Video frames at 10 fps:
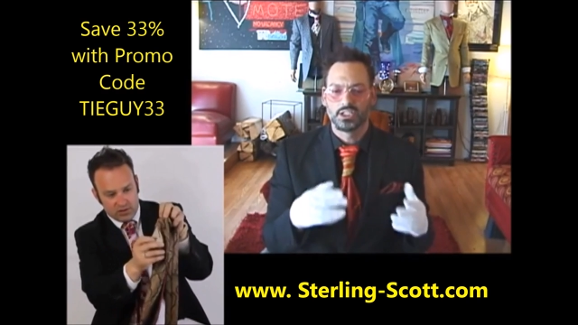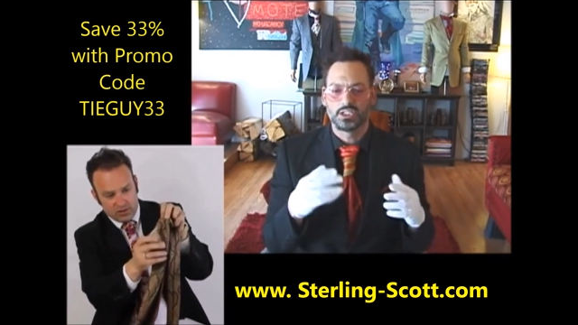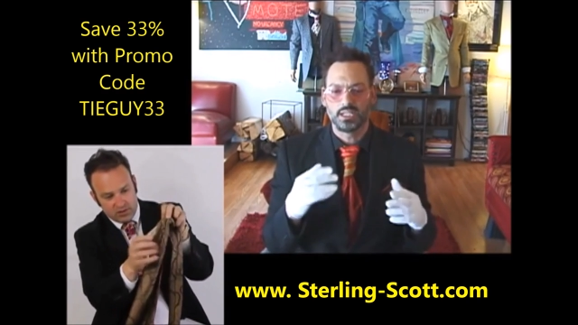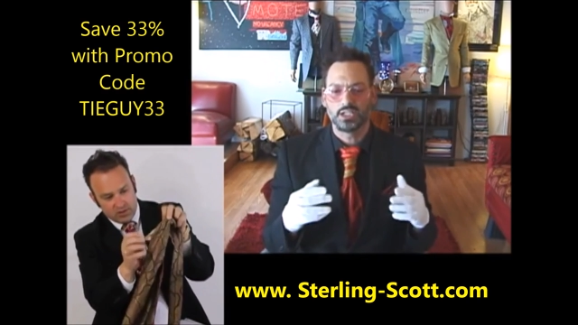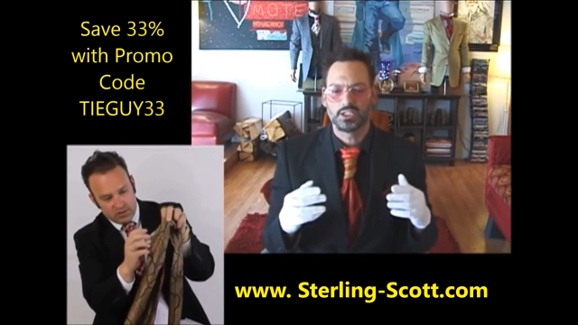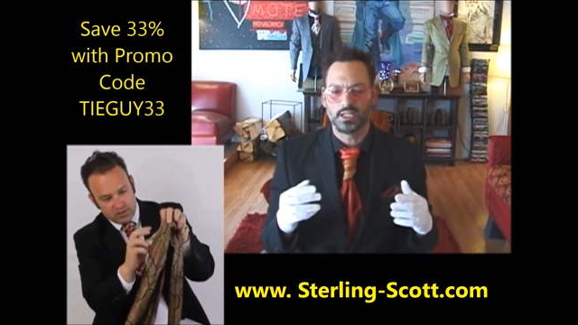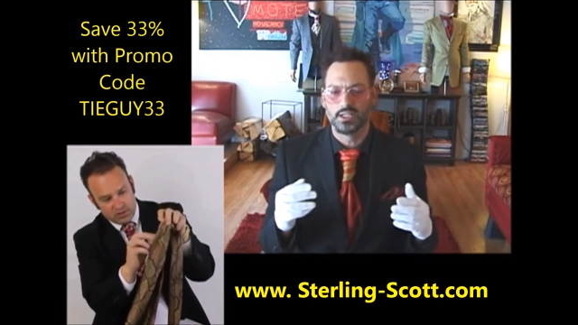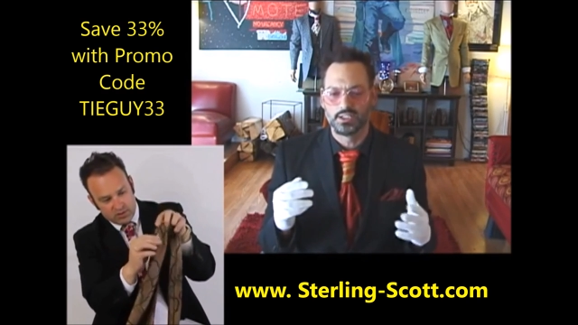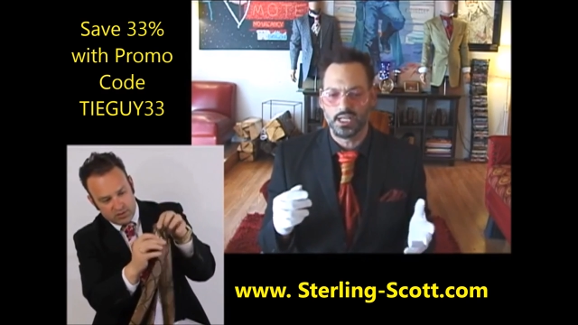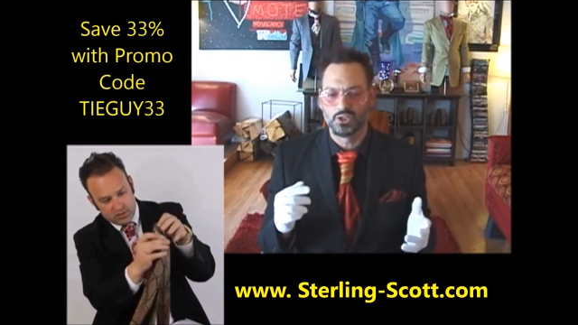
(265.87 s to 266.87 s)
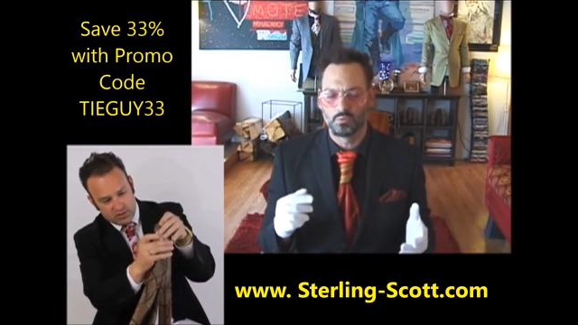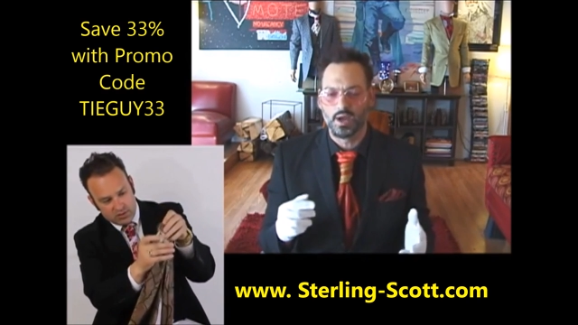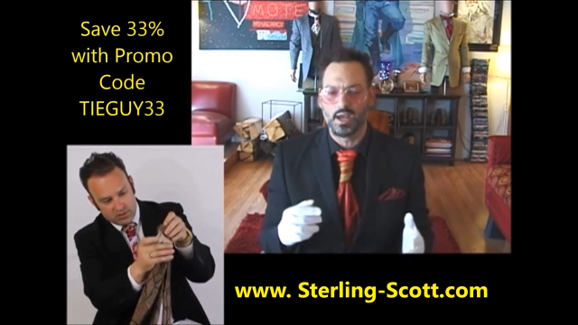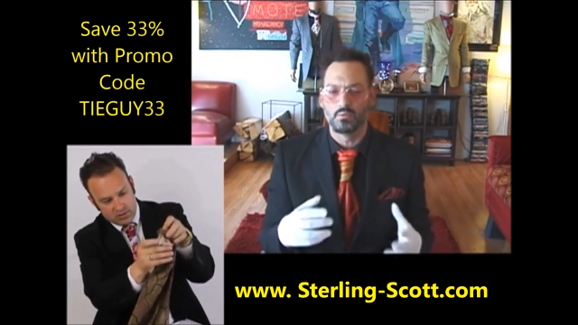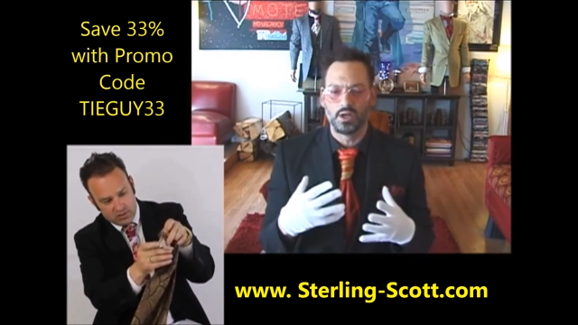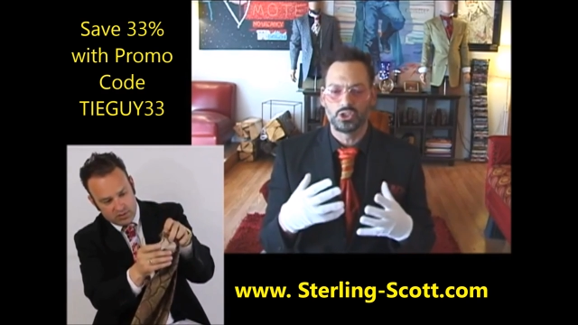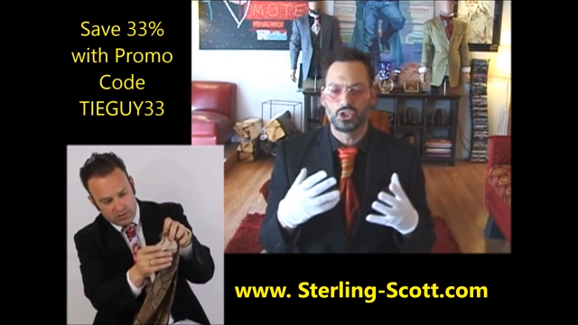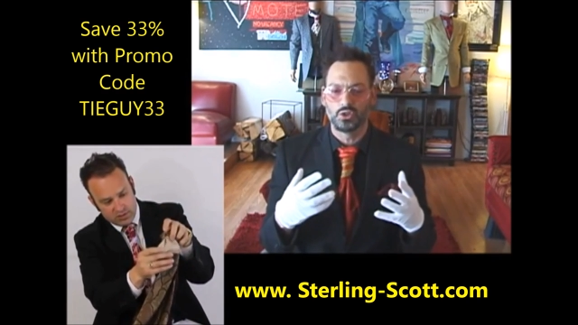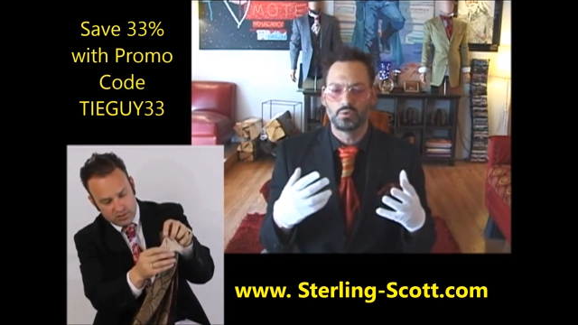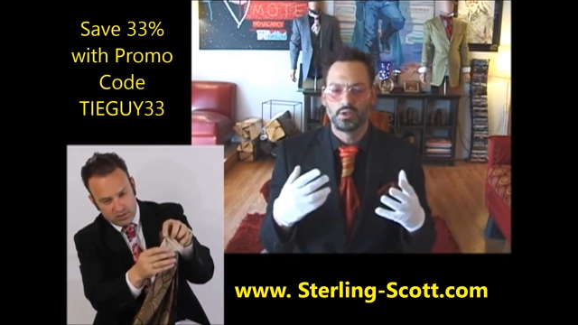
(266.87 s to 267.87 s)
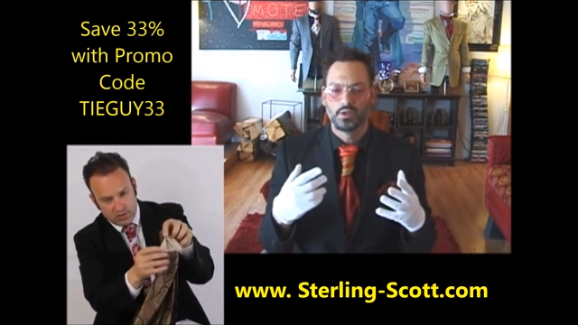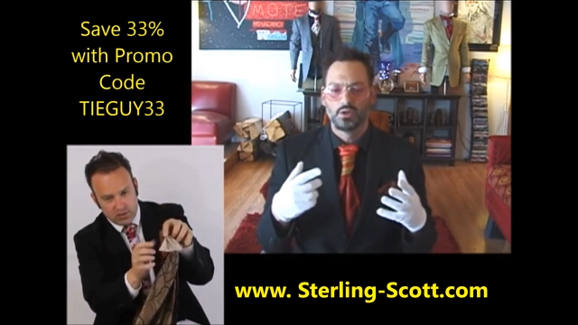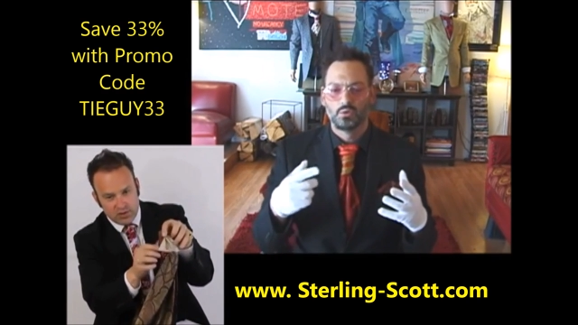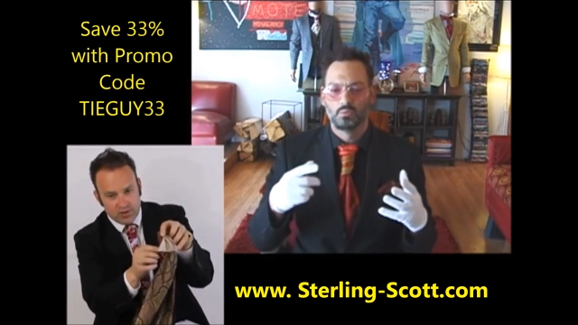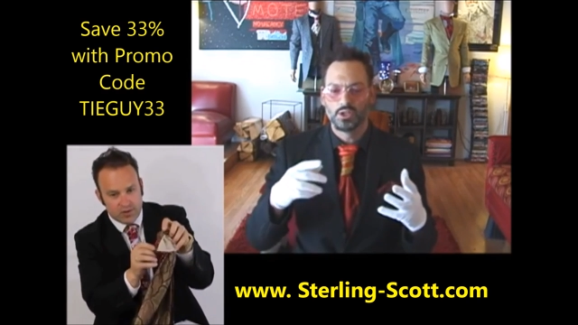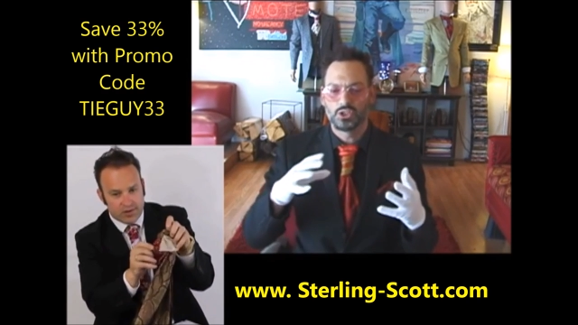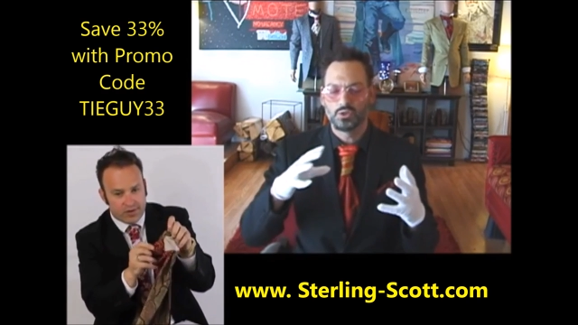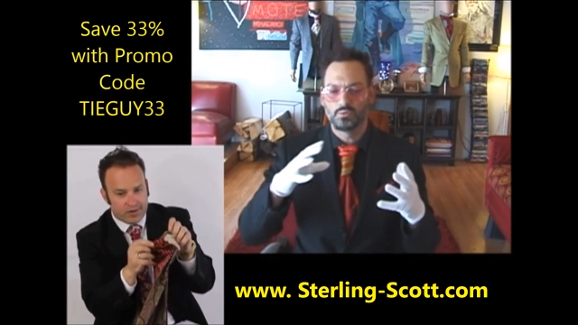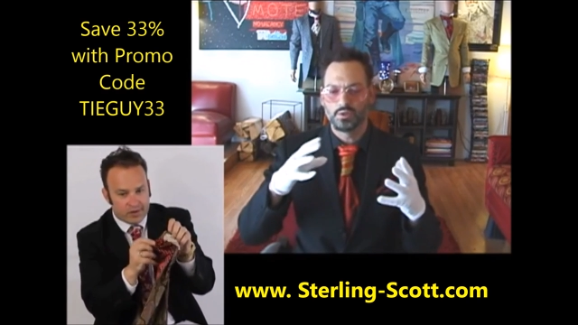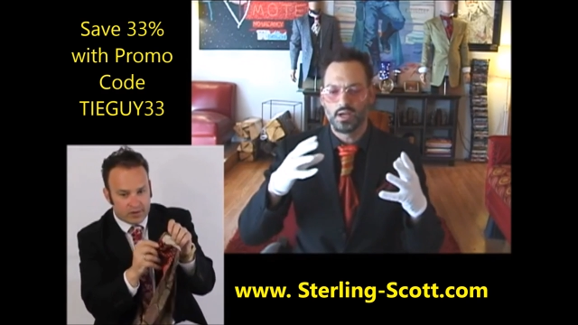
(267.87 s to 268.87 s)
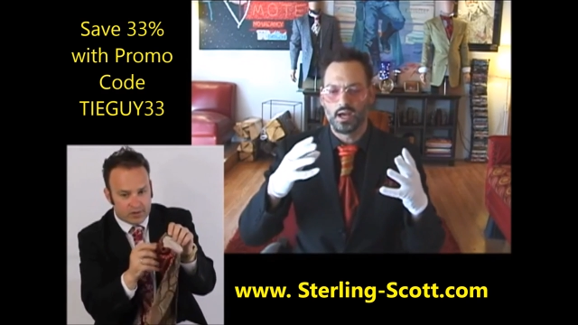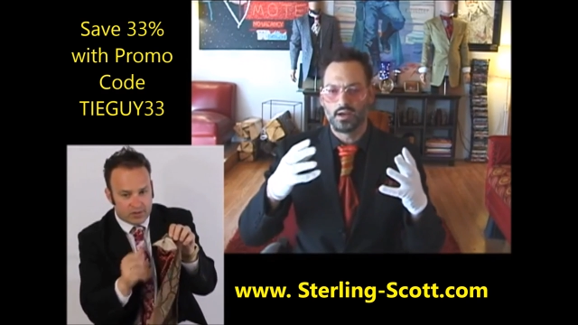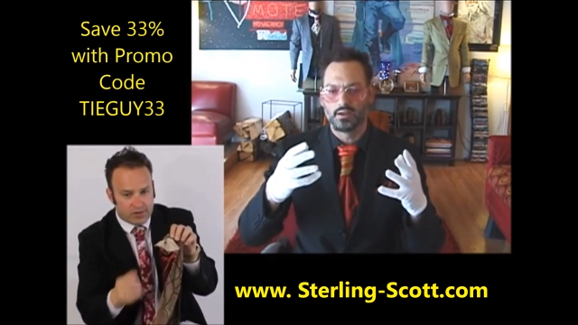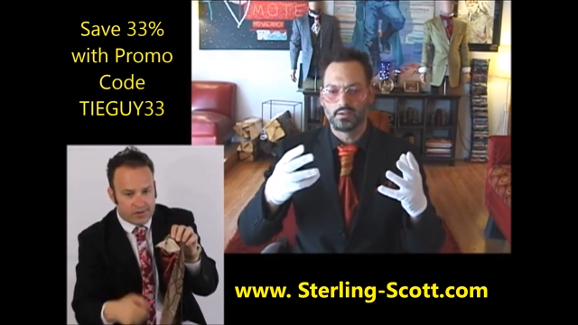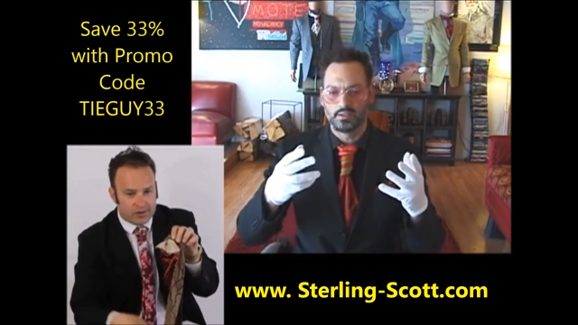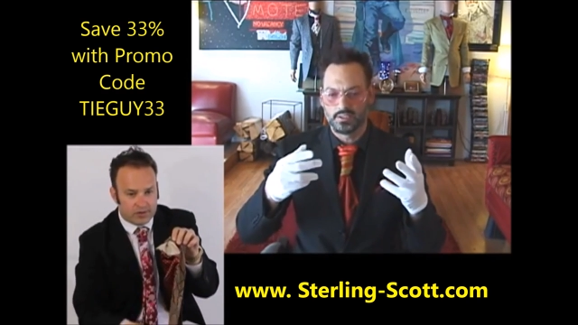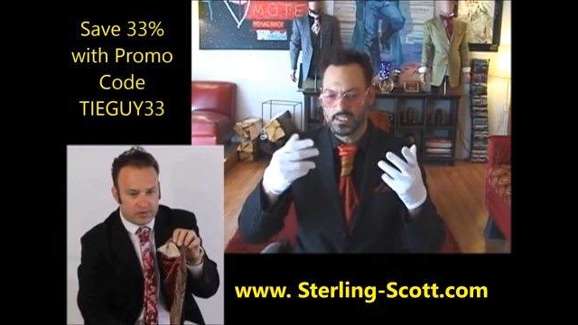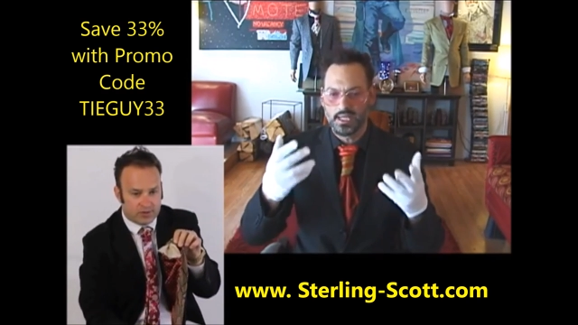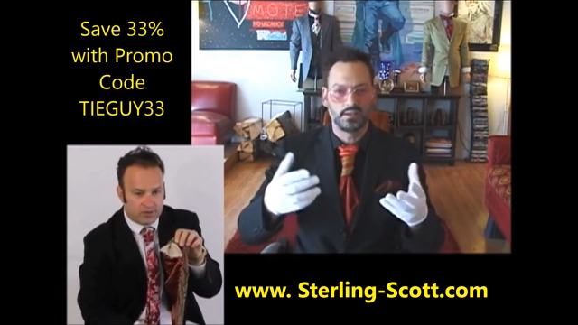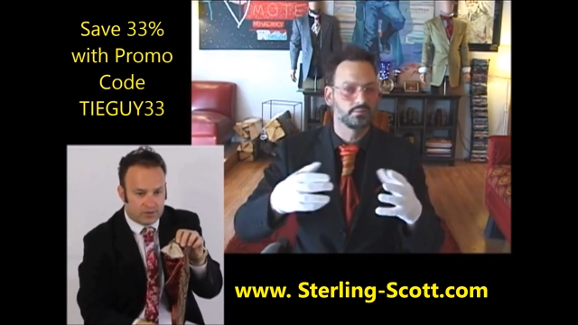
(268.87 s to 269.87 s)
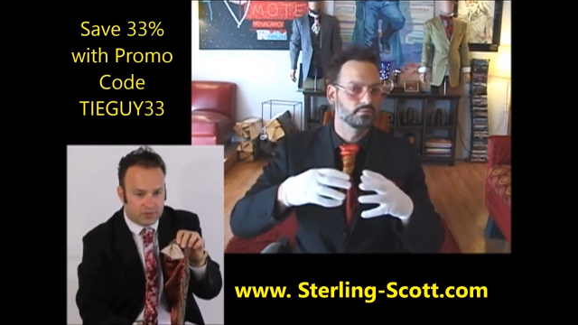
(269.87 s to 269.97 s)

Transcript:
Speaker 1: stitched in such a way once you once you uh, see it,